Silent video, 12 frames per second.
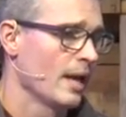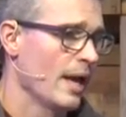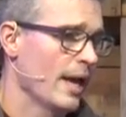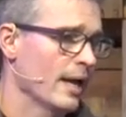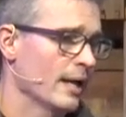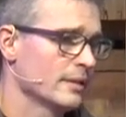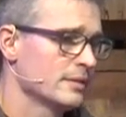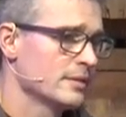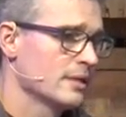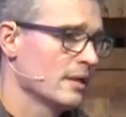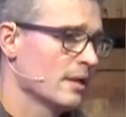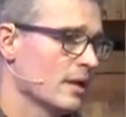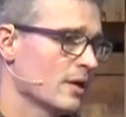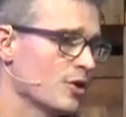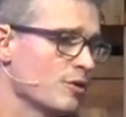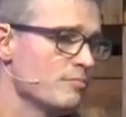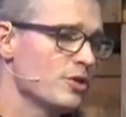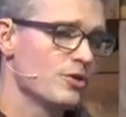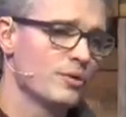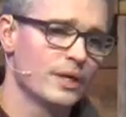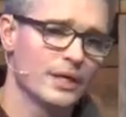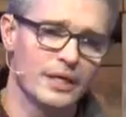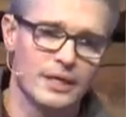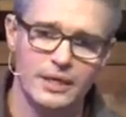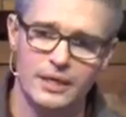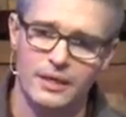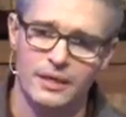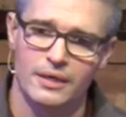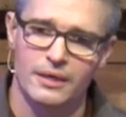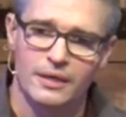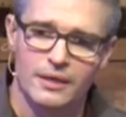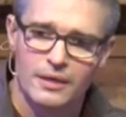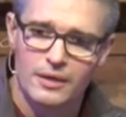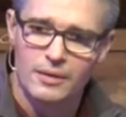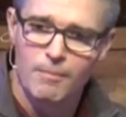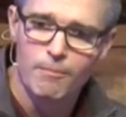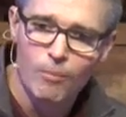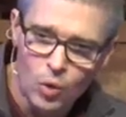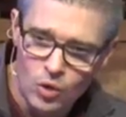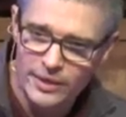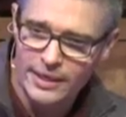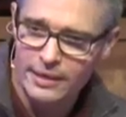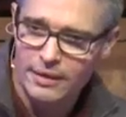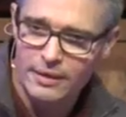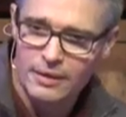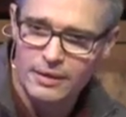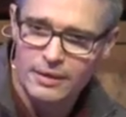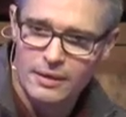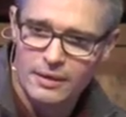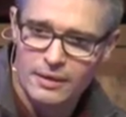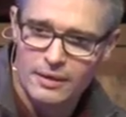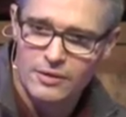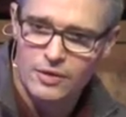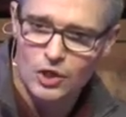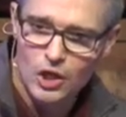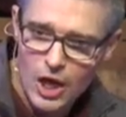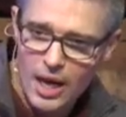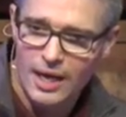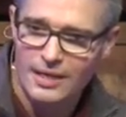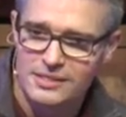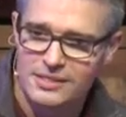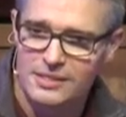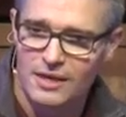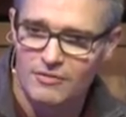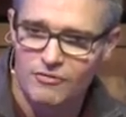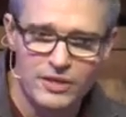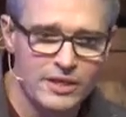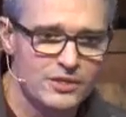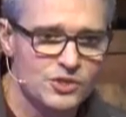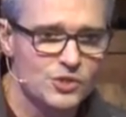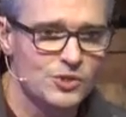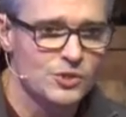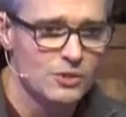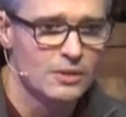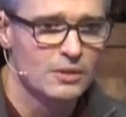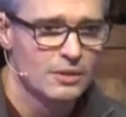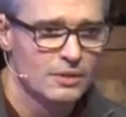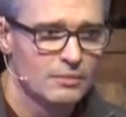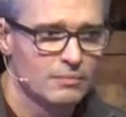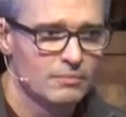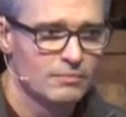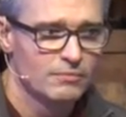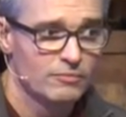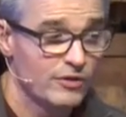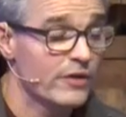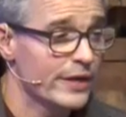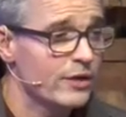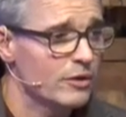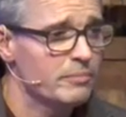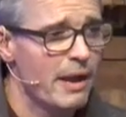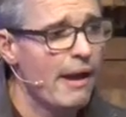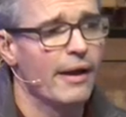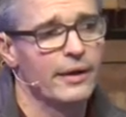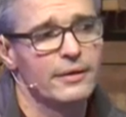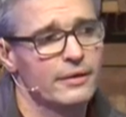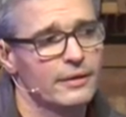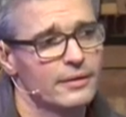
and a community mourning the loss of this very good man.